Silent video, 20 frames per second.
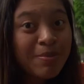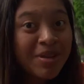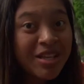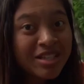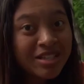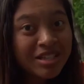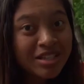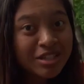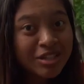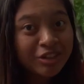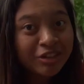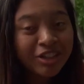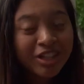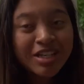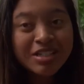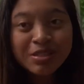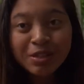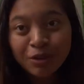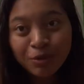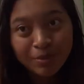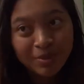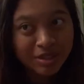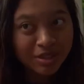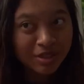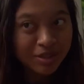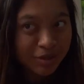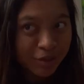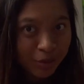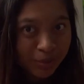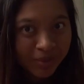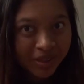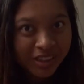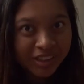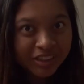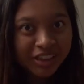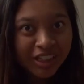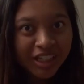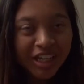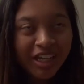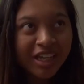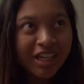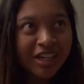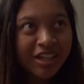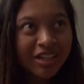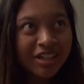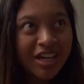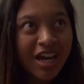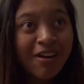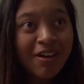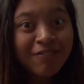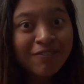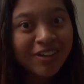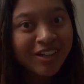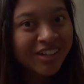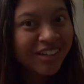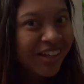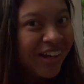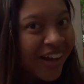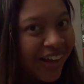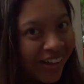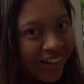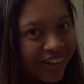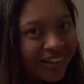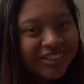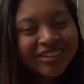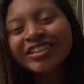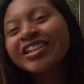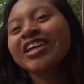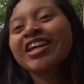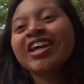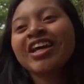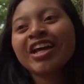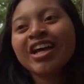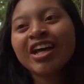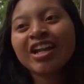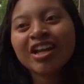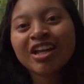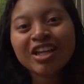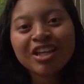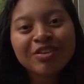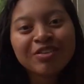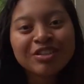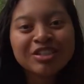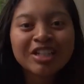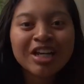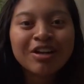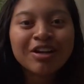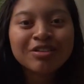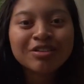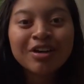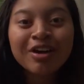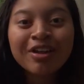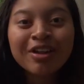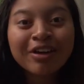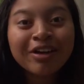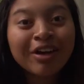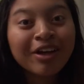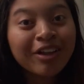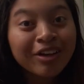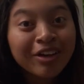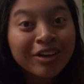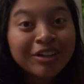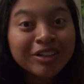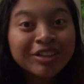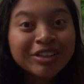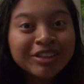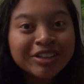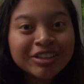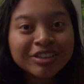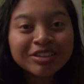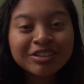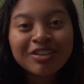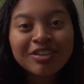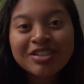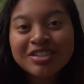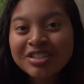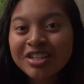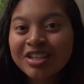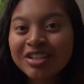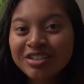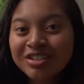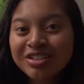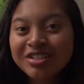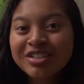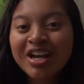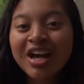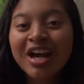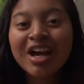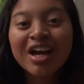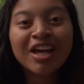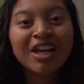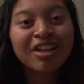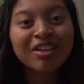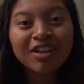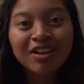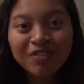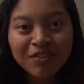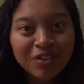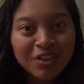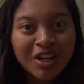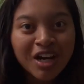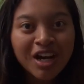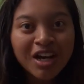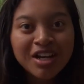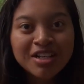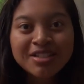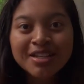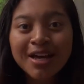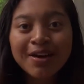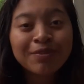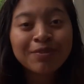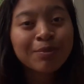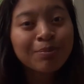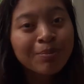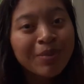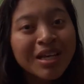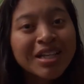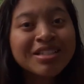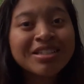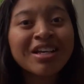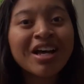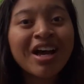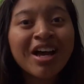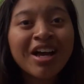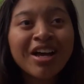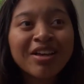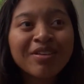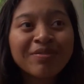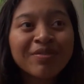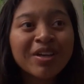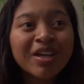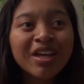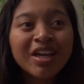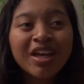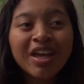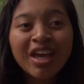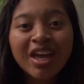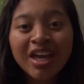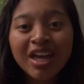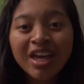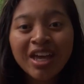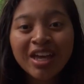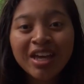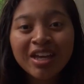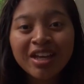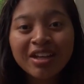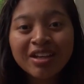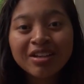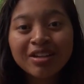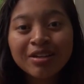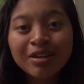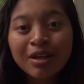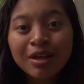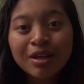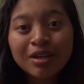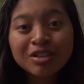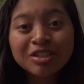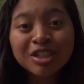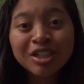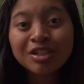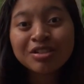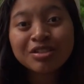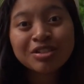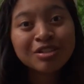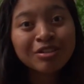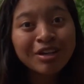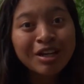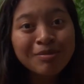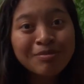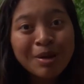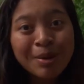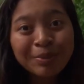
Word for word: my big sister Grace. I'll miss you so much and have fun in college. And a huge shout out to all the Colorado girls, all the seniors. I love you guys. Have the best time and cheers to great